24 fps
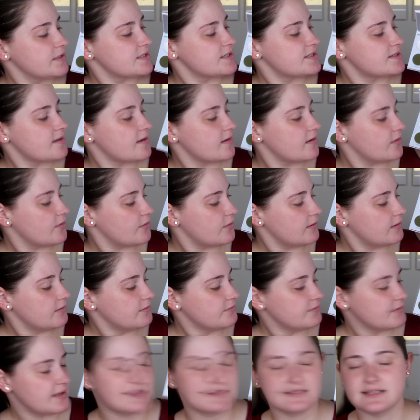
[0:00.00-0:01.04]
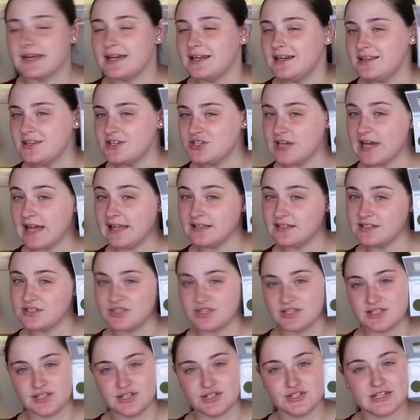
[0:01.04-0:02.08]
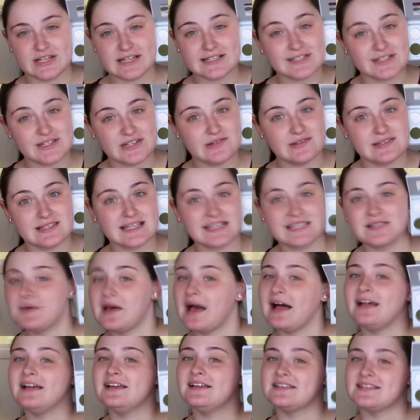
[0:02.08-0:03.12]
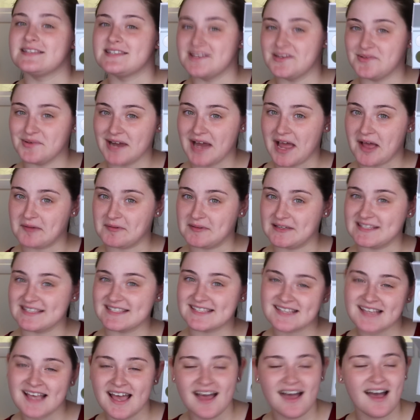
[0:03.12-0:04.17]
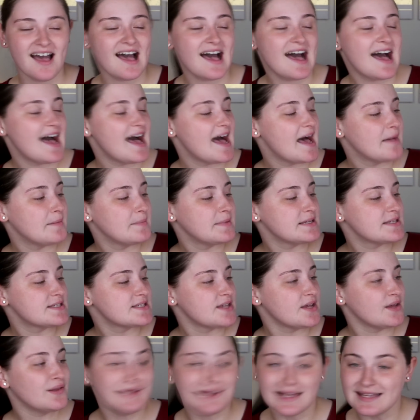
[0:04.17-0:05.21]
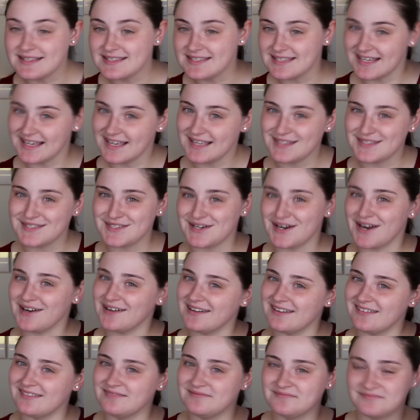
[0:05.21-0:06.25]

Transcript: So that's kind of the challenge, is to just use this palette and see what happens. So let's get started.